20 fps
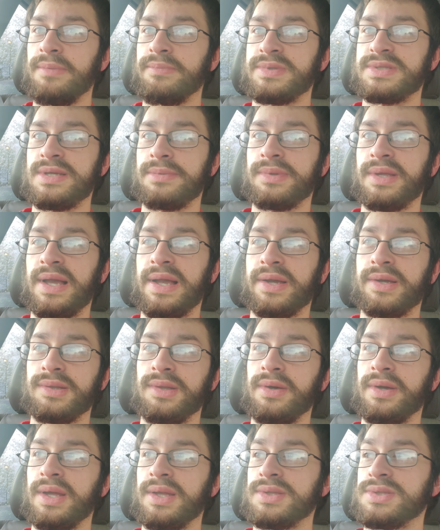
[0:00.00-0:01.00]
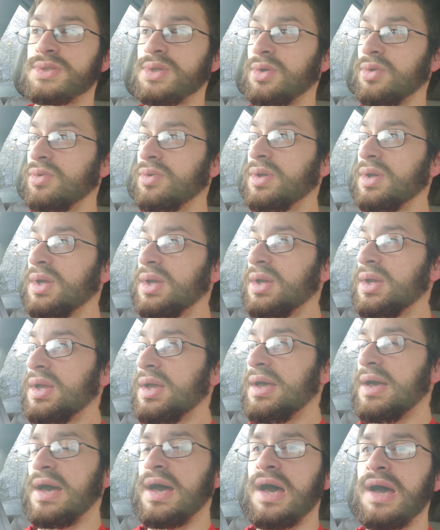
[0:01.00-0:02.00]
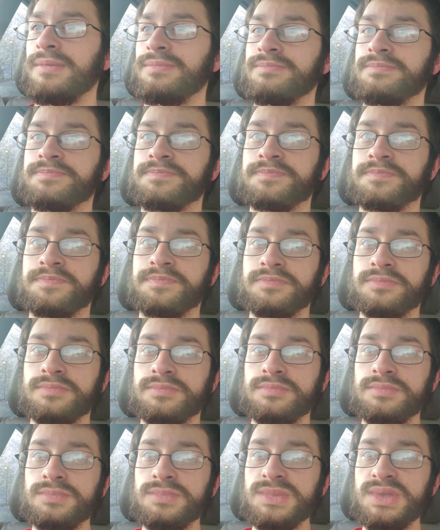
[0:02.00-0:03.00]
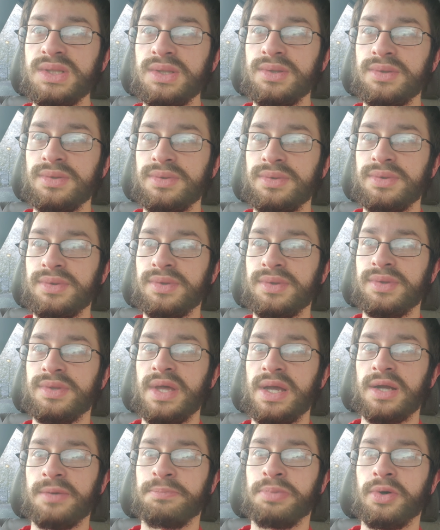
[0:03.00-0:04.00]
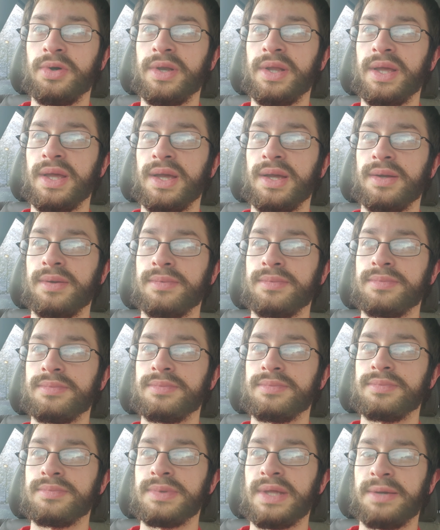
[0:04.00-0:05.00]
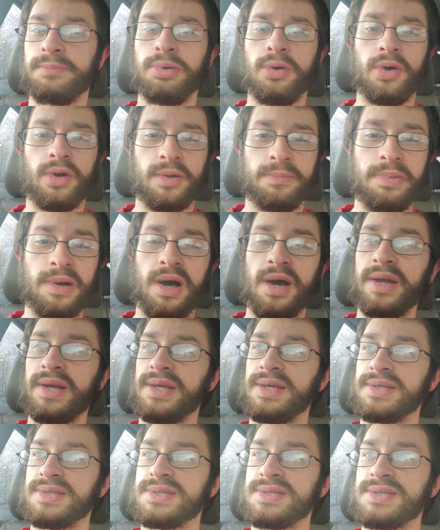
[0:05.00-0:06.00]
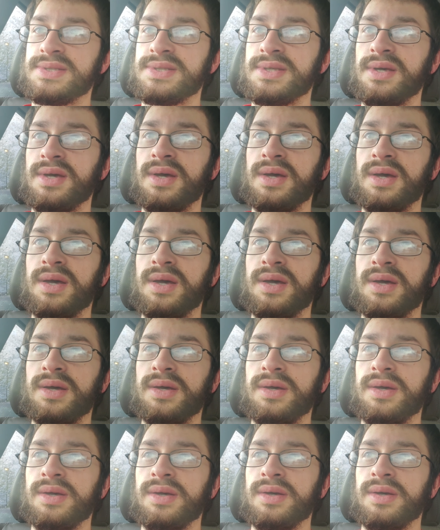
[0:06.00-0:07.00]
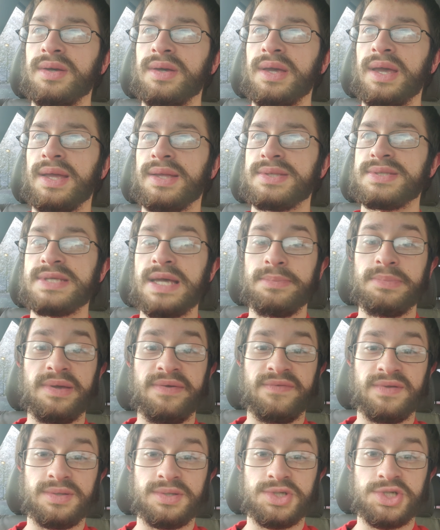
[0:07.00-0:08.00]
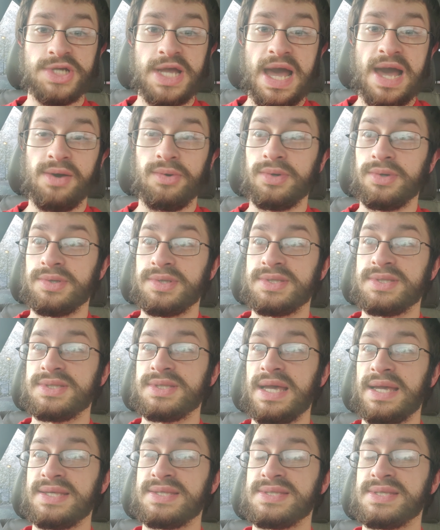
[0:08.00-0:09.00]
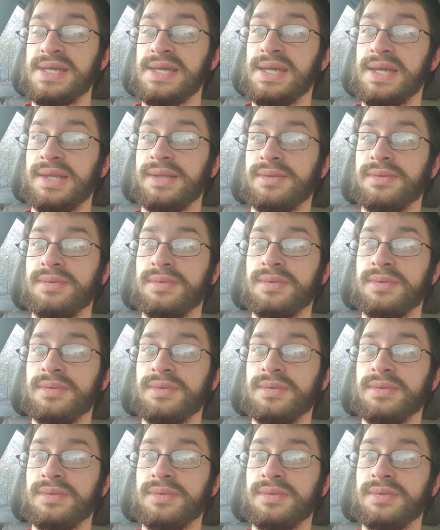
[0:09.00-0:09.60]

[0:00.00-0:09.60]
Something I could look into. Um, they're putting like porta potties and some even showers I seen.